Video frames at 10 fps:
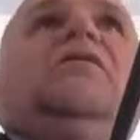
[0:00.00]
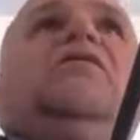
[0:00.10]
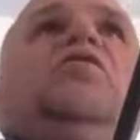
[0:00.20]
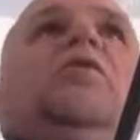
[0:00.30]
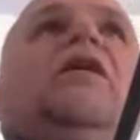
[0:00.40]

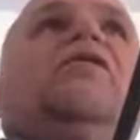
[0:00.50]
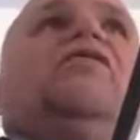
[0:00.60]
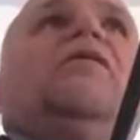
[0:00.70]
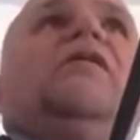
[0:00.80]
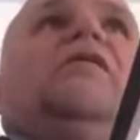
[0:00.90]
to another
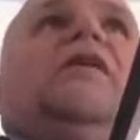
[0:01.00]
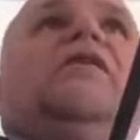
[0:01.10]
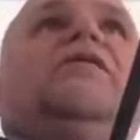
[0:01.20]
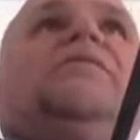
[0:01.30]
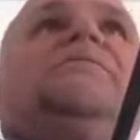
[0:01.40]

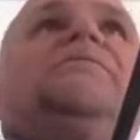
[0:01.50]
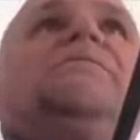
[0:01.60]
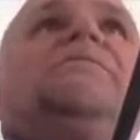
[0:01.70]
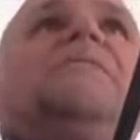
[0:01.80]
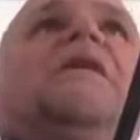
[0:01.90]
translator.
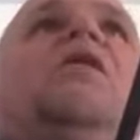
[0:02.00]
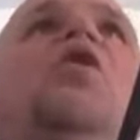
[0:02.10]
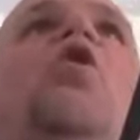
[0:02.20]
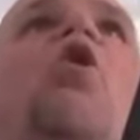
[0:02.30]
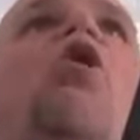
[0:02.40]

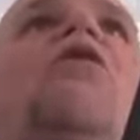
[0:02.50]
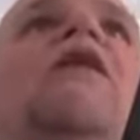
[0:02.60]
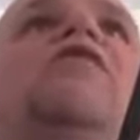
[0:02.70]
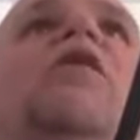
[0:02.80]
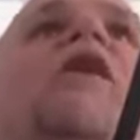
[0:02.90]
Or if you get